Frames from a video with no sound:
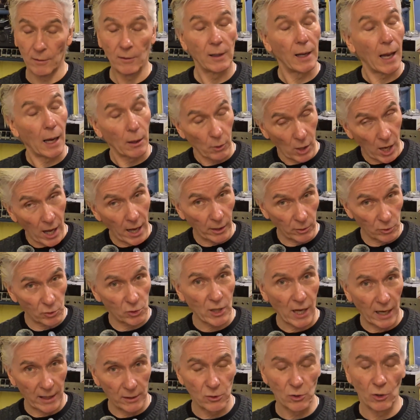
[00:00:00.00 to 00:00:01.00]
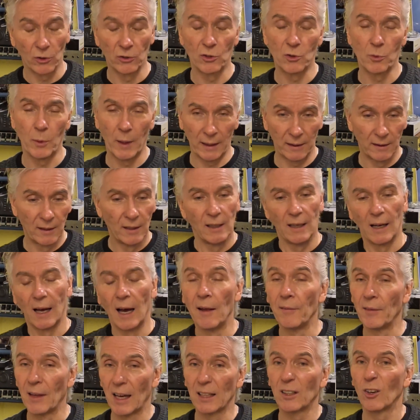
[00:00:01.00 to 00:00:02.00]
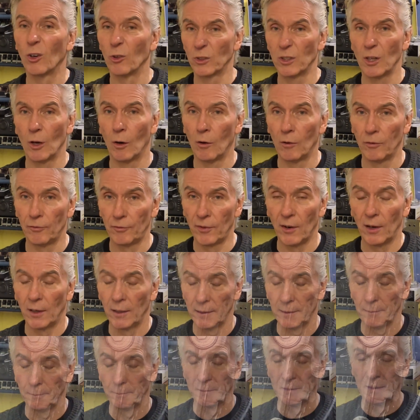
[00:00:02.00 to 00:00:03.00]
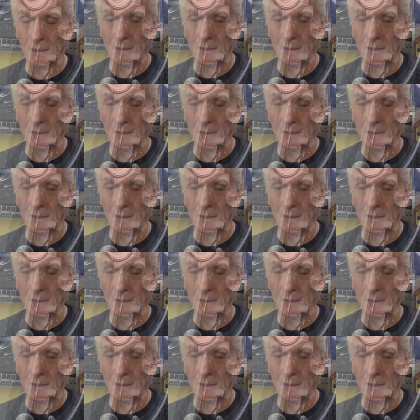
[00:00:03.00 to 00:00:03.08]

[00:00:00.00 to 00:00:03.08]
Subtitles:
the lower hose goes onto it, and that got it off fine.